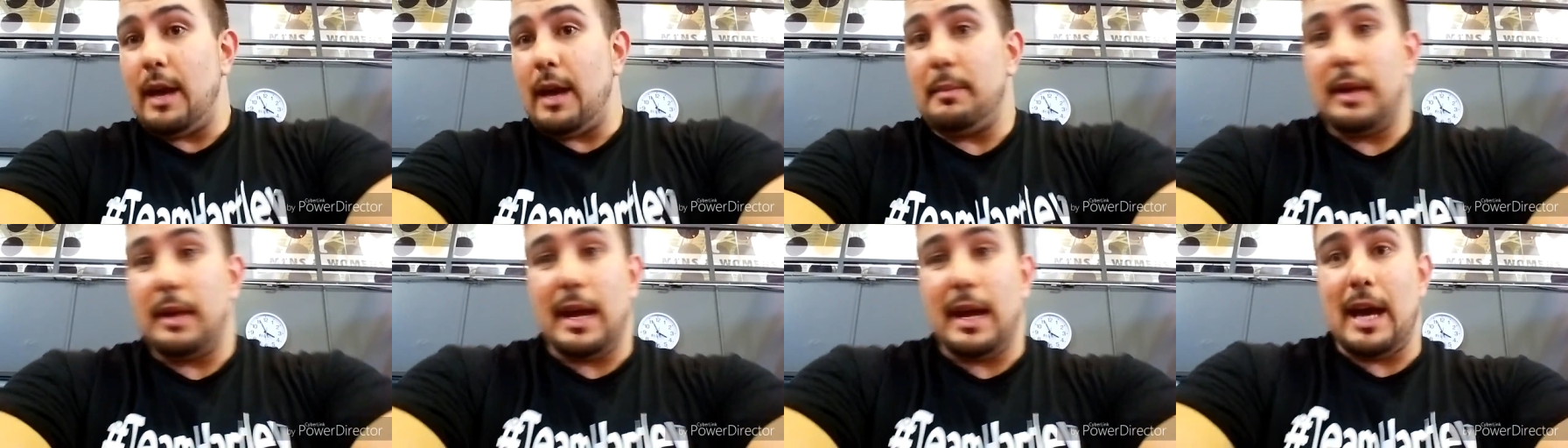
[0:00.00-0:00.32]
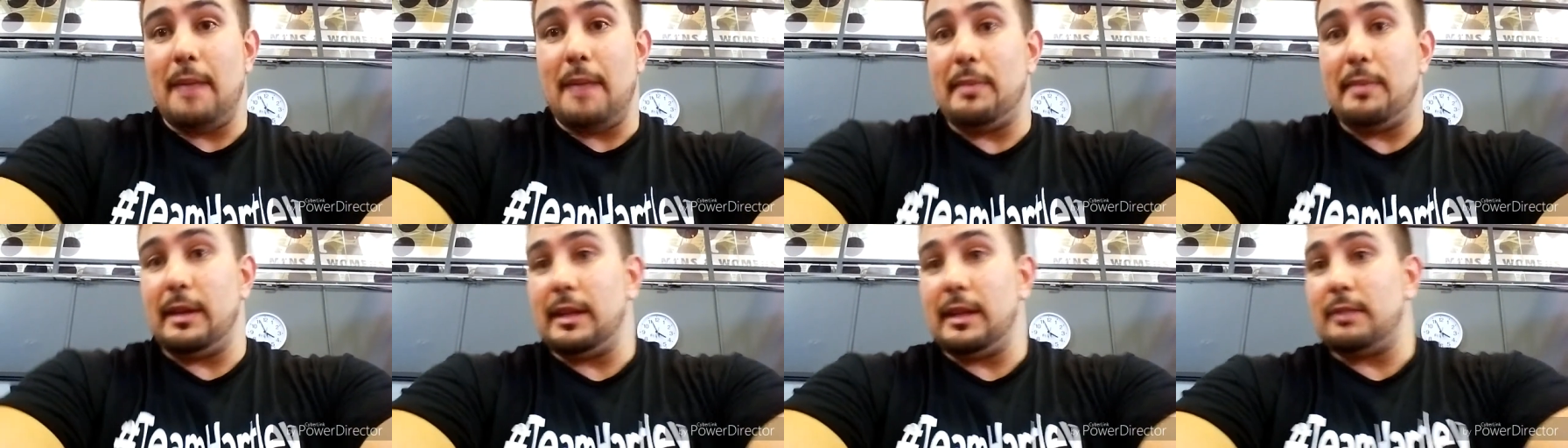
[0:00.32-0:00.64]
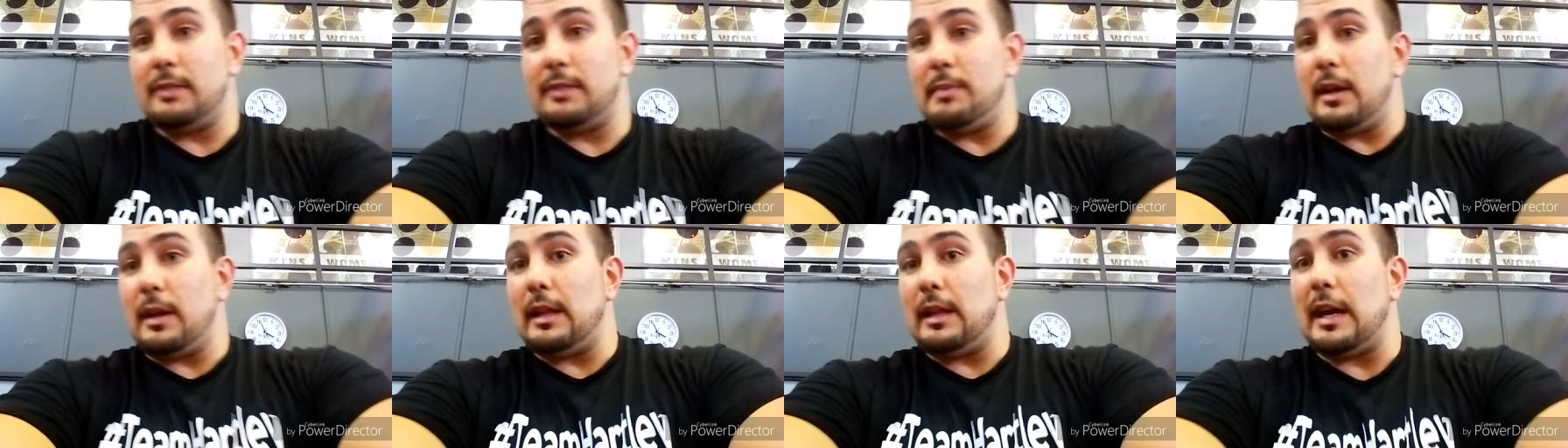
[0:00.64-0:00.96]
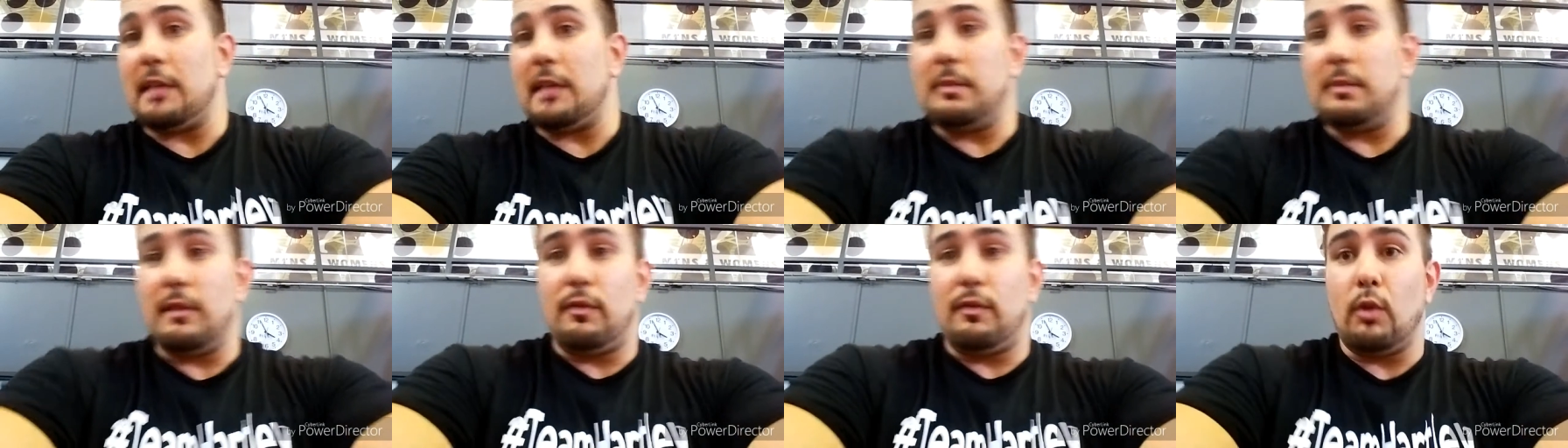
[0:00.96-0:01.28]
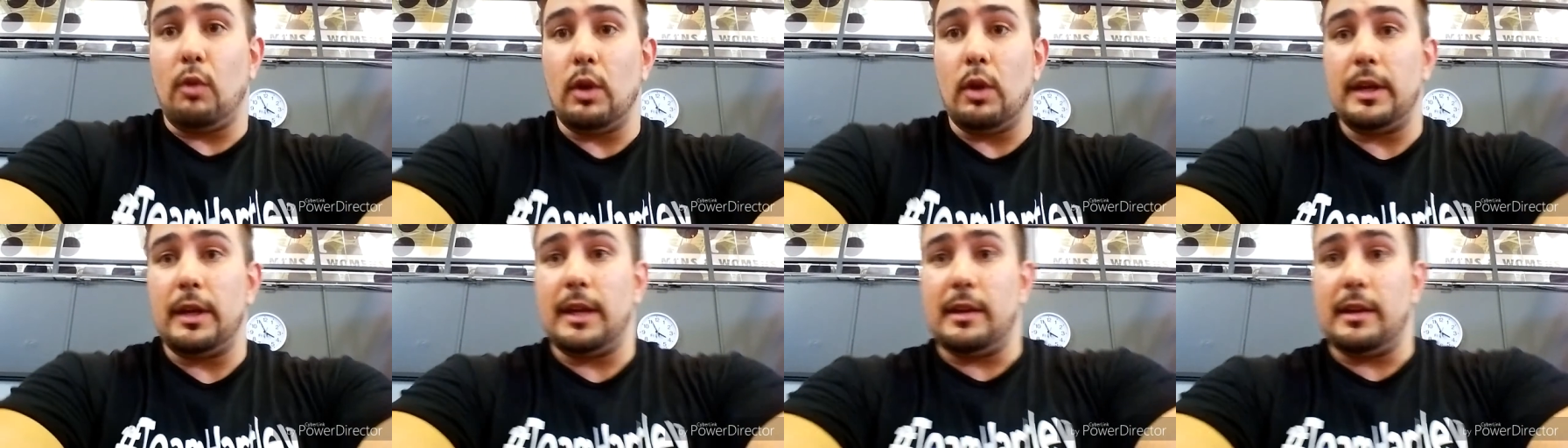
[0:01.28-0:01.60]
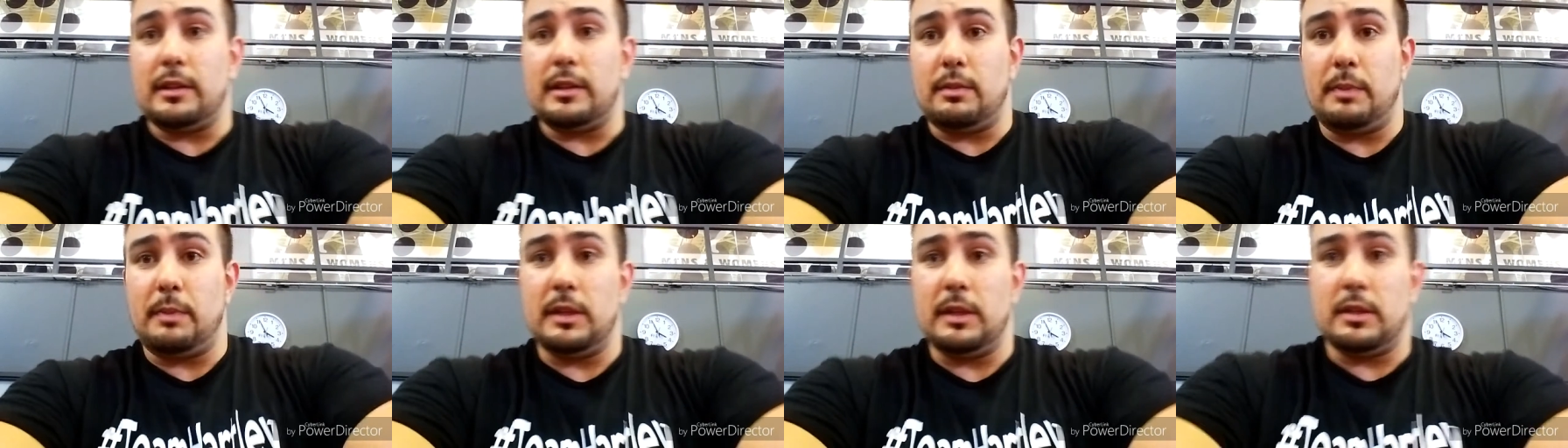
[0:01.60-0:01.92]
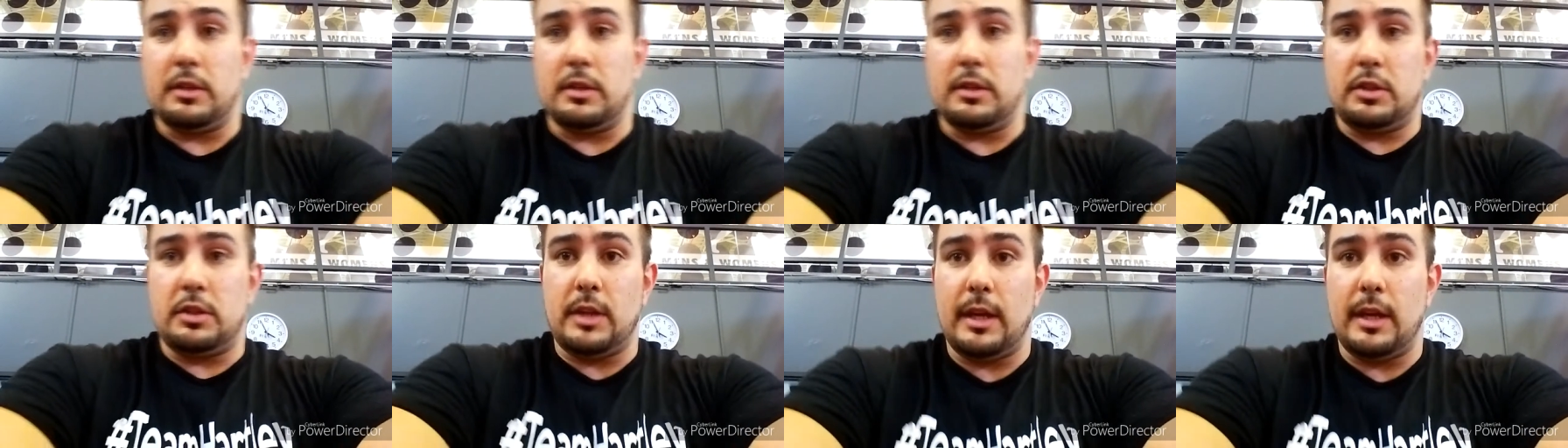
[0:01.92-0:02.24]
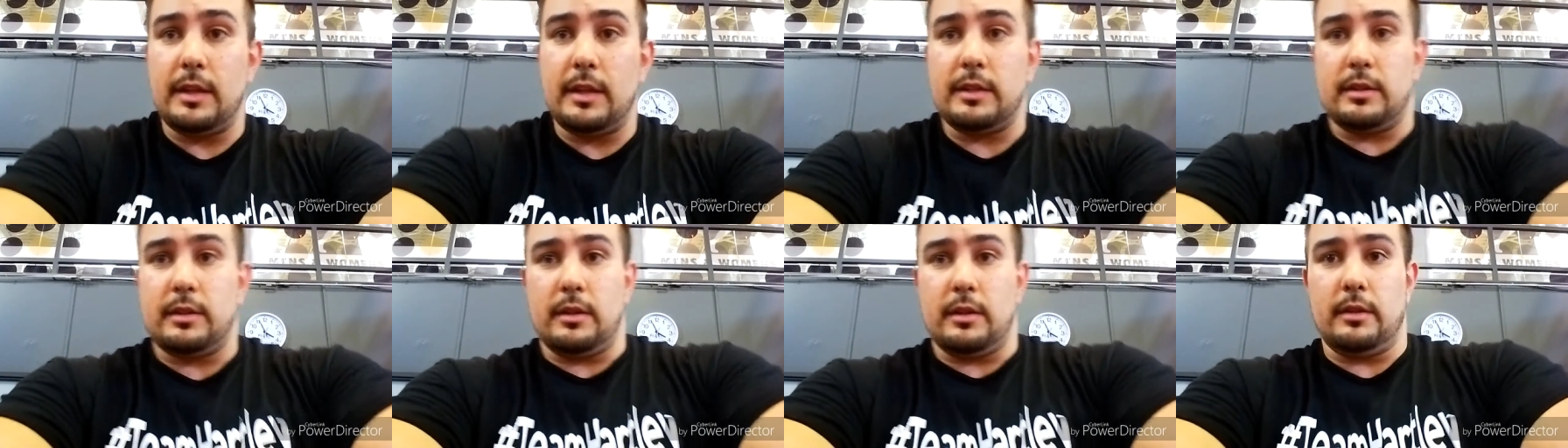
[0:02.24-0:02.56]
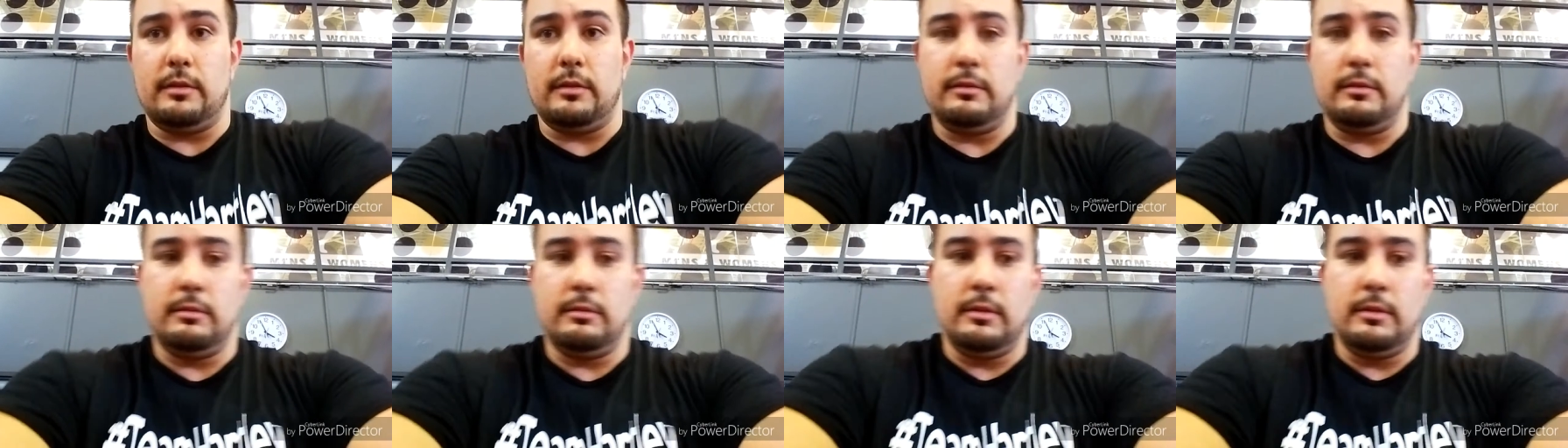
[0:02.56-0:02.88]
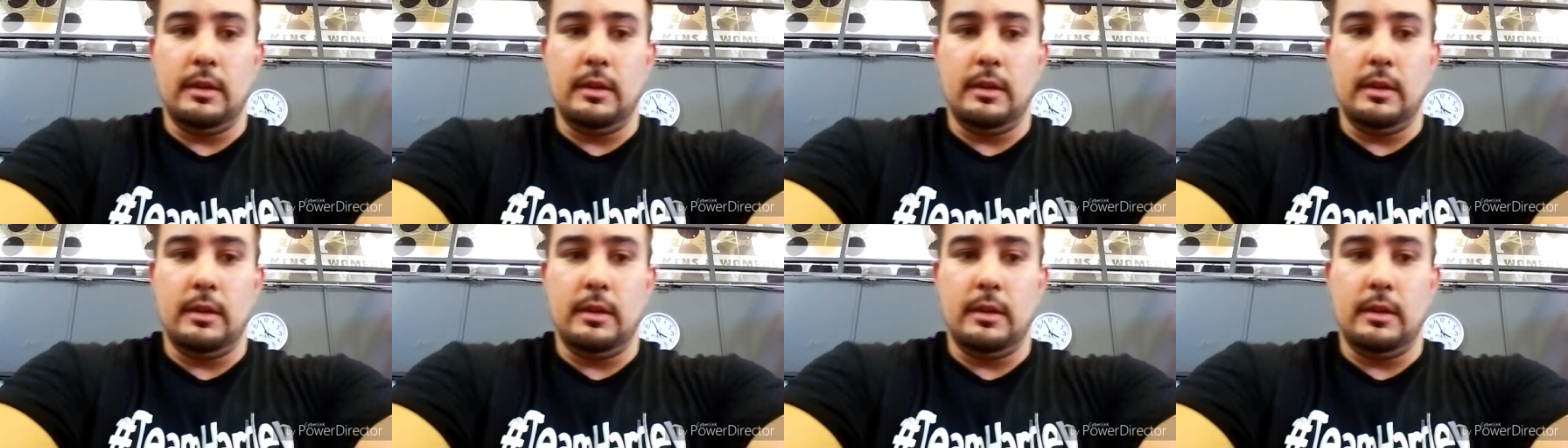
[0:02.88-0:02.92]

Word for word: I'd be happy. This belt lasts me 40 and it's a piece of shit, so